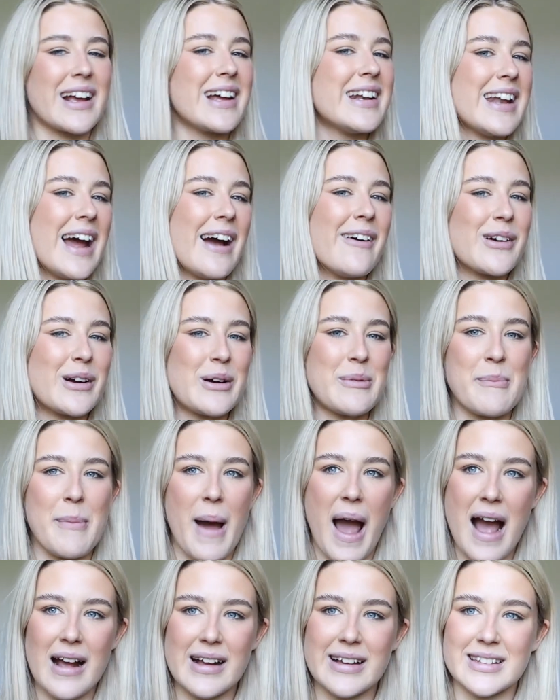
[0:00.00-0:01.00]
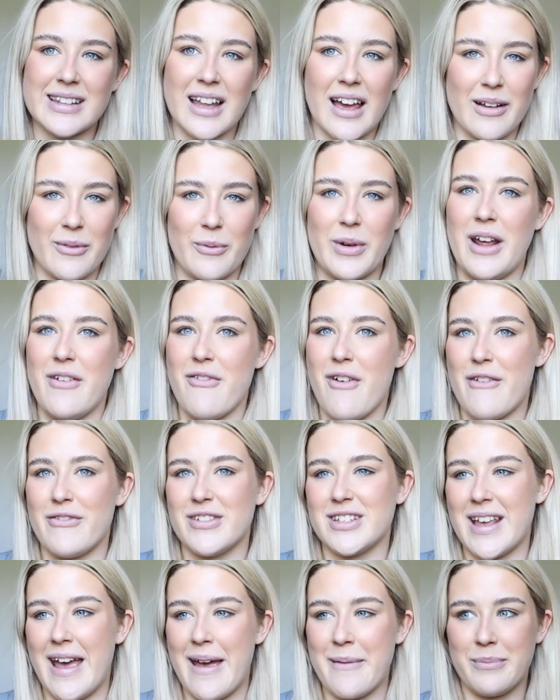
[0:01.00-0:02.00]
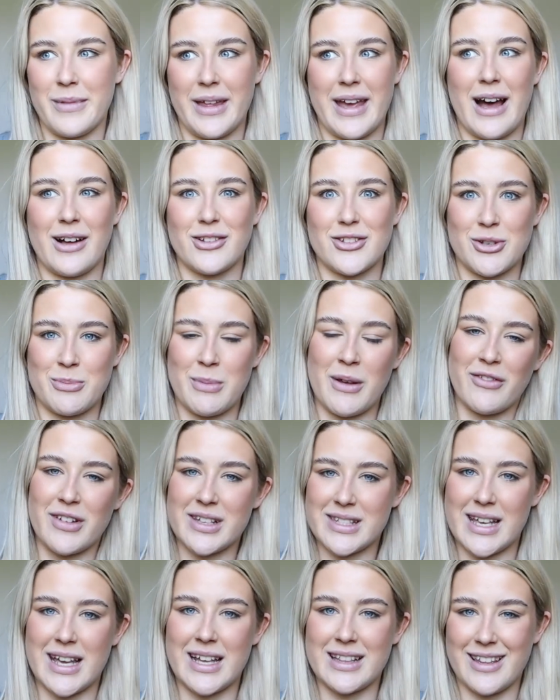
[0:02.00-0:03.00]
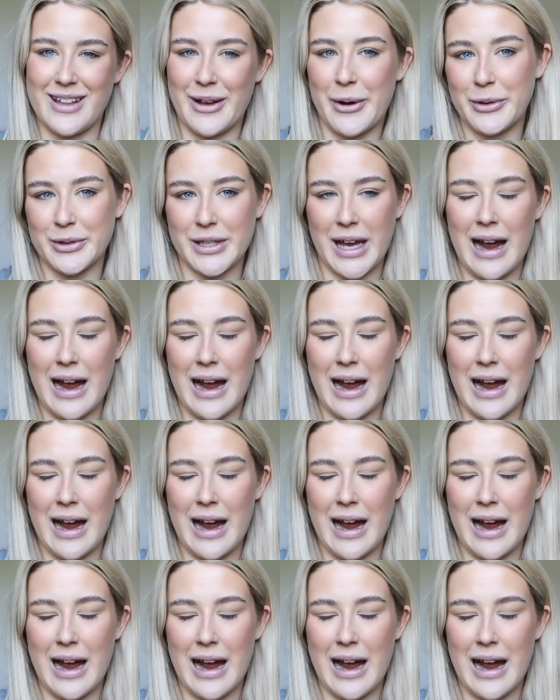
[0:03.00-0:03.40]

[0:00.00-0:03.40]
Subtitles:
can now come back and like whenever I visit Emily, I'll just be visiting the old